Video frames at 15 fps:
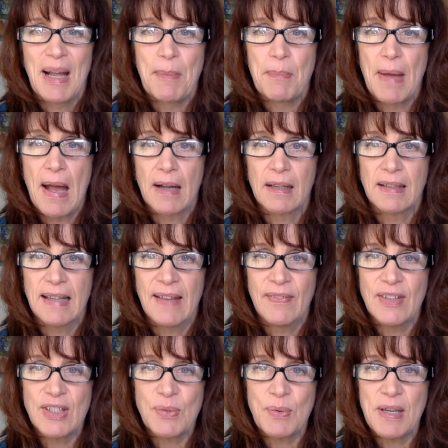I'm back
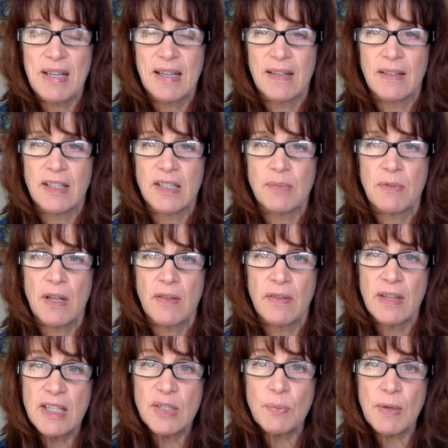again this week, and
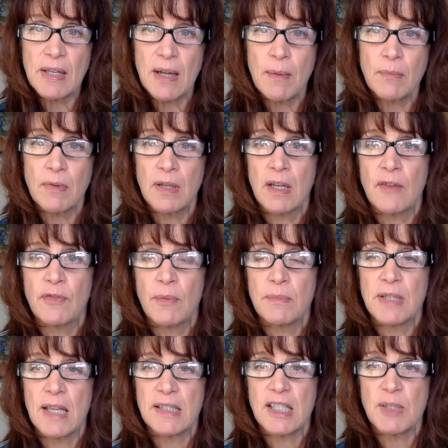this week I'm reading from
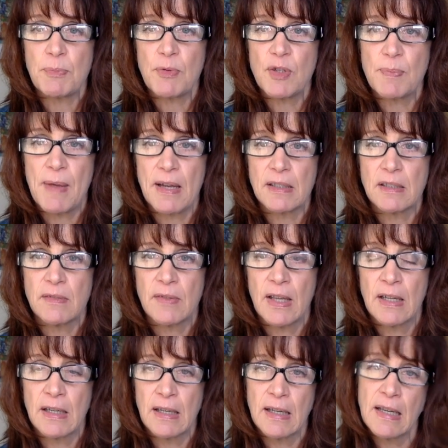Tessa's perspective,
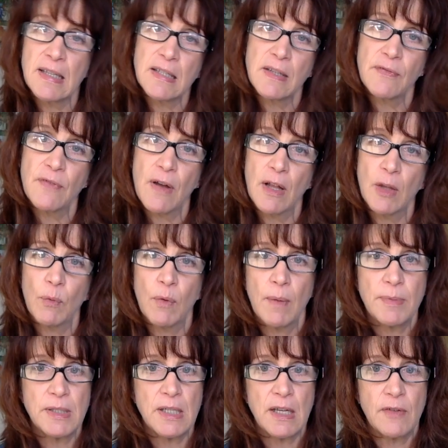and it is the
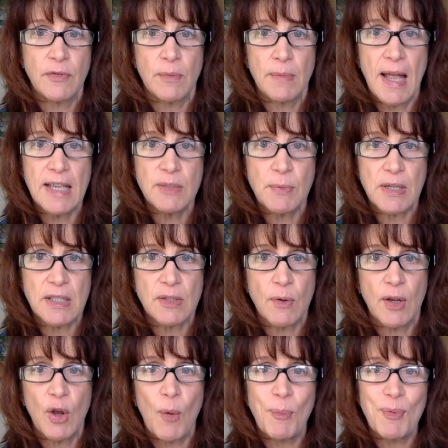follow-up scene from last week, so
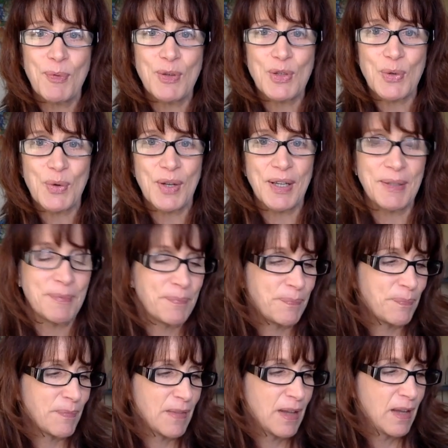I hope you enjoy.
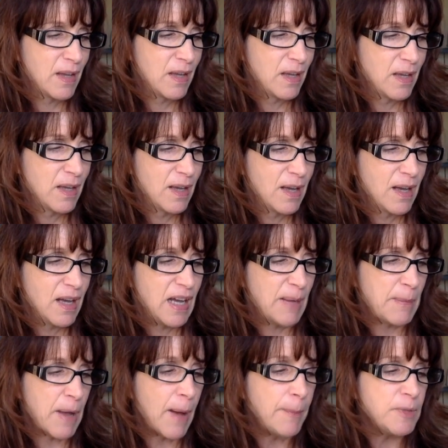
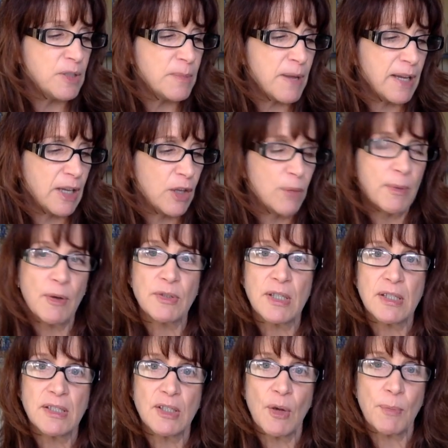I'm up to my elbows
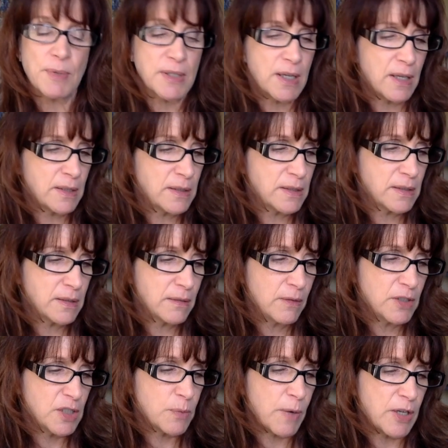in soap suds,
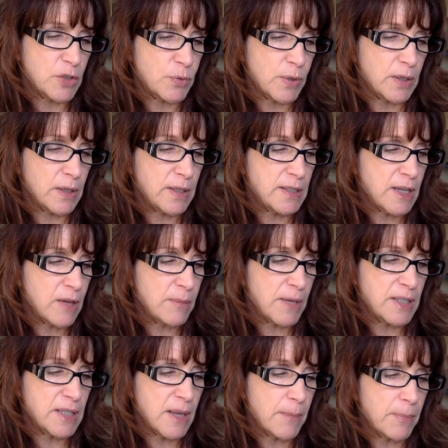sweat trickling down
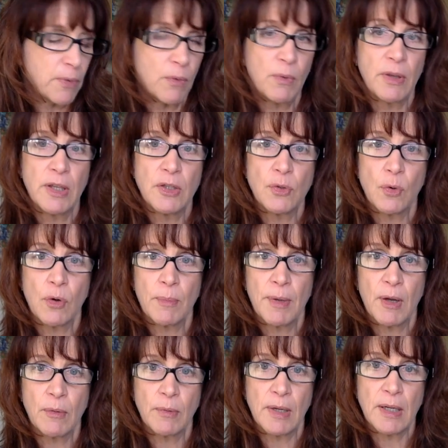my temple when the
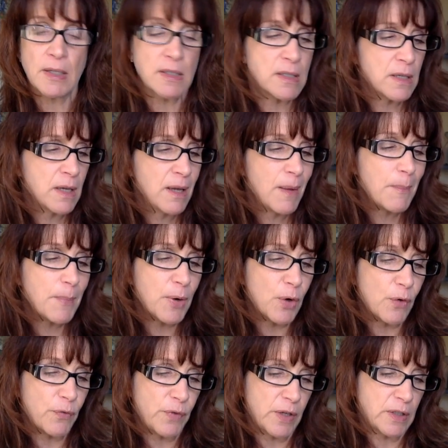doorbell rings.
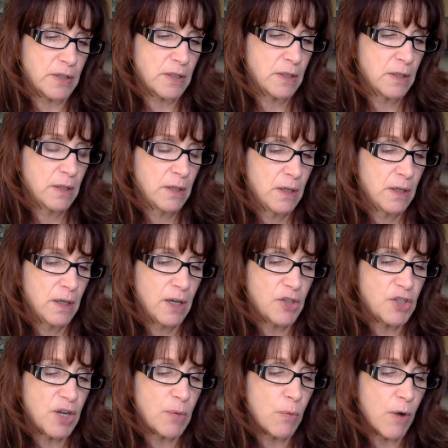Perfect. I
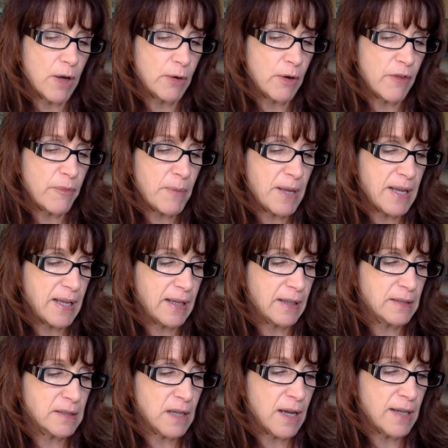shake water off my
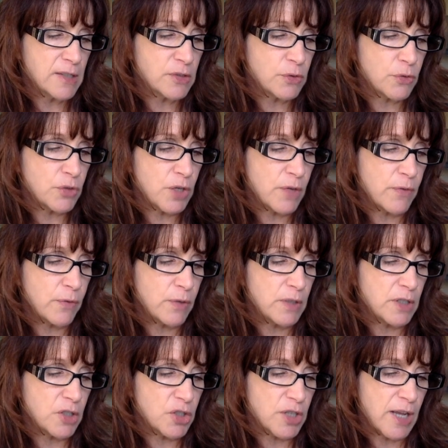hands, eyes searching for a
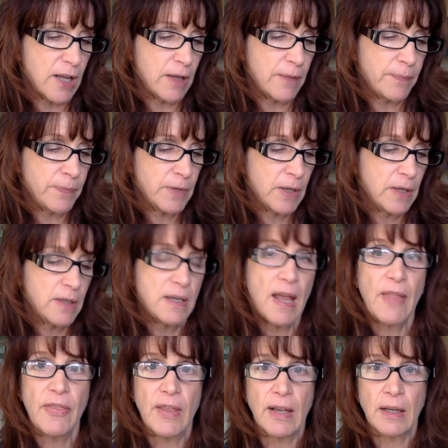dish towel.
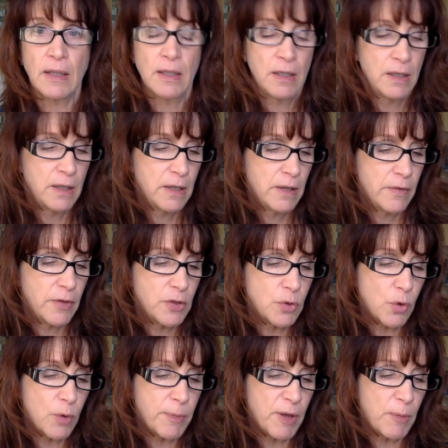Nothing. The
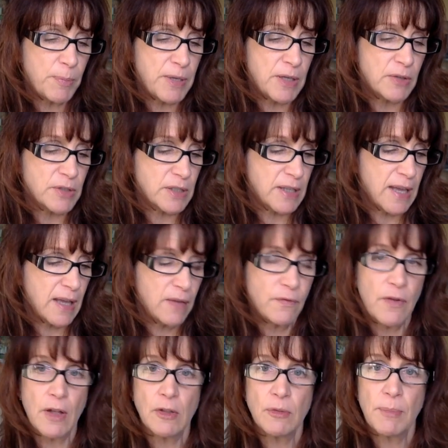doorbell peals again,
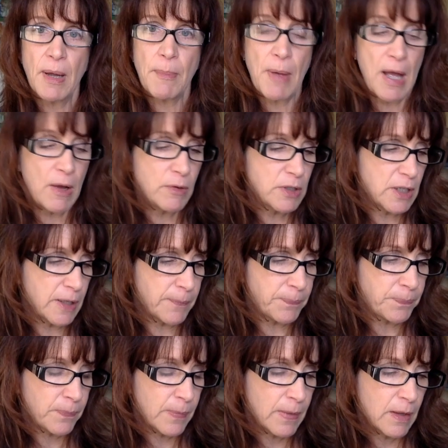followed by pounding.
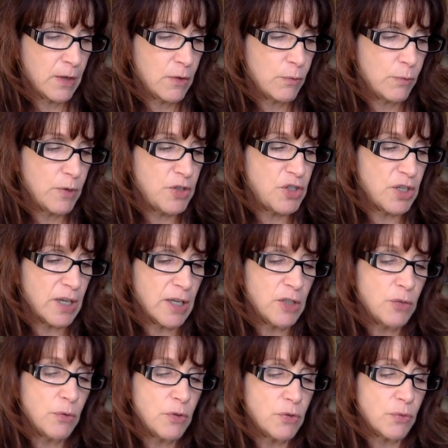Reaching
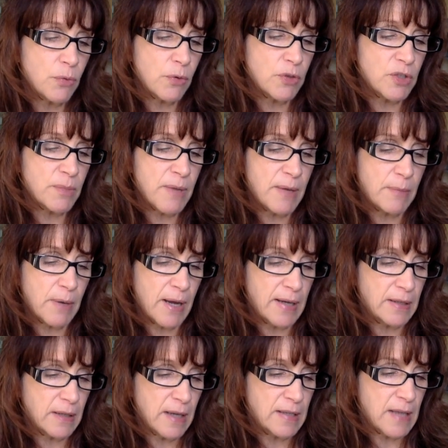into a drawer to my
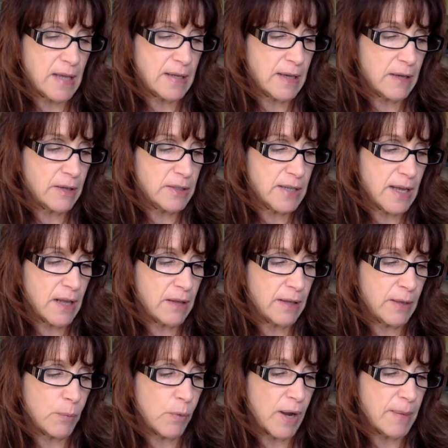right, I yank out a towel
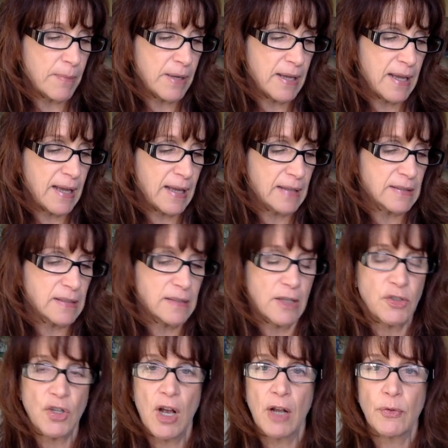and wipe my hands as I
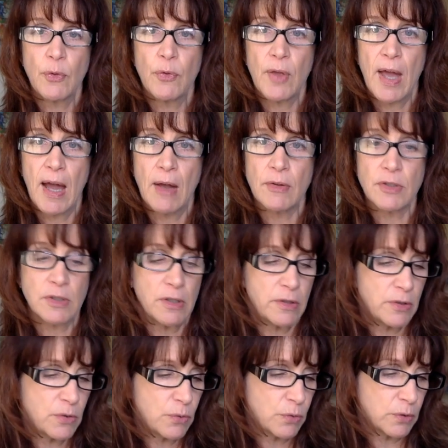jog through the house to
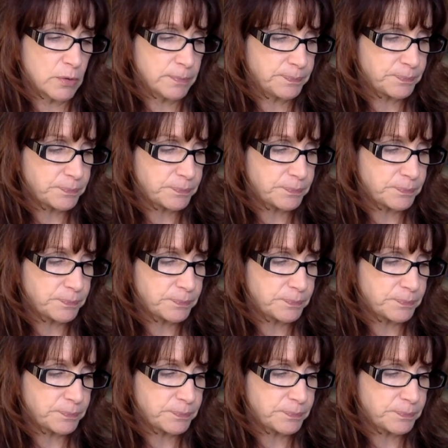the door.